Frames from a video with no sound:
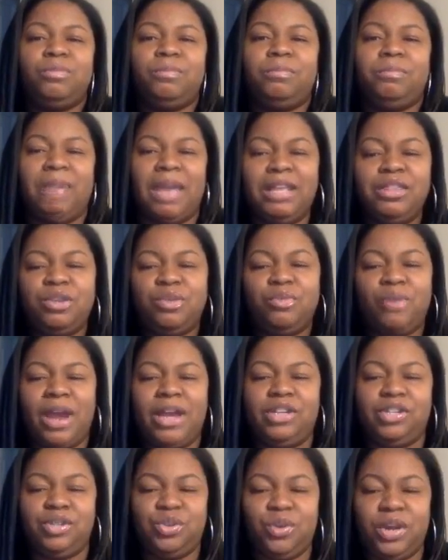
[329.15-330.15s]
make the
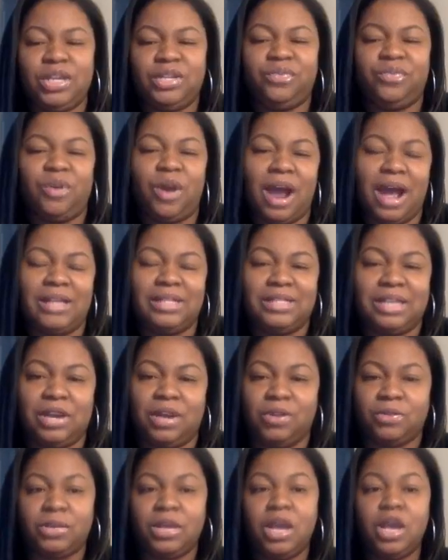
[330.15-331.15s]
right choice for
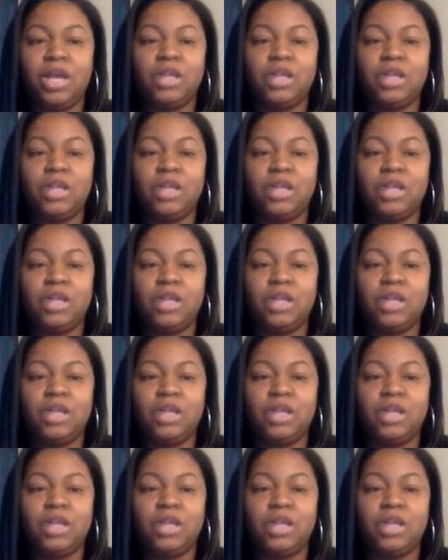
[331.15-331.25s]
ourselves.